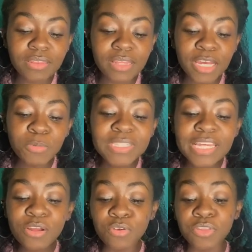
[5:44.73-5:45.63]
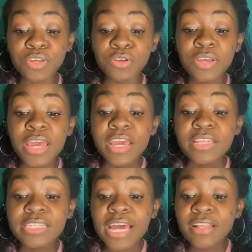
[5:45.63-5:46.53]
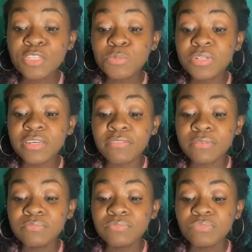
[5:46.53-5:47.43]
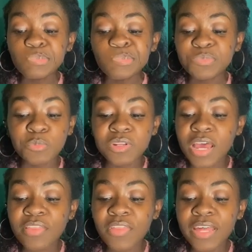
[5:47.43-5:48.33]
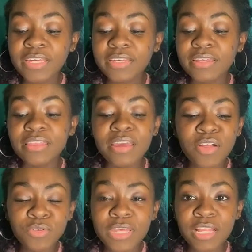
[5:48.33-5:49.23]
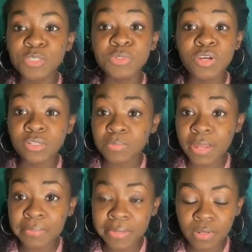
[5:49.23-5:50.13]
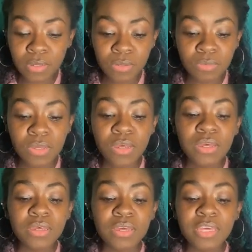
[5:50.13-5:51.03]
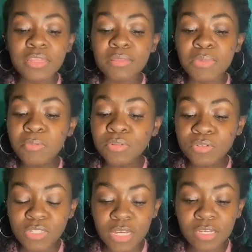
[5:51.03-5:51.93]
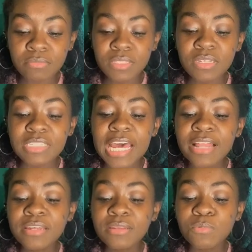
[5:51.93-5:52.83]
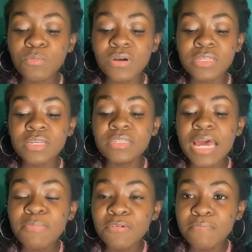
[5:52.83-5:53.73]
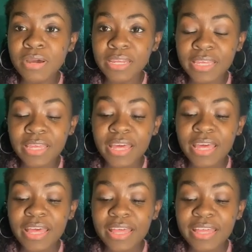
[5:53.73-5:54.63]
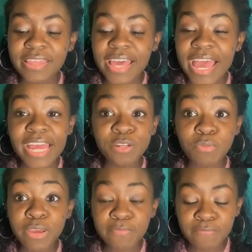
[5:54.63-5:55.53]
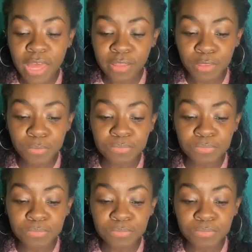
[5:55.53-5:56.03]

Like we said earlier, the talents were not like the other talents we talked about a minute ago. In biblical times, a talent was a type of money that had great value.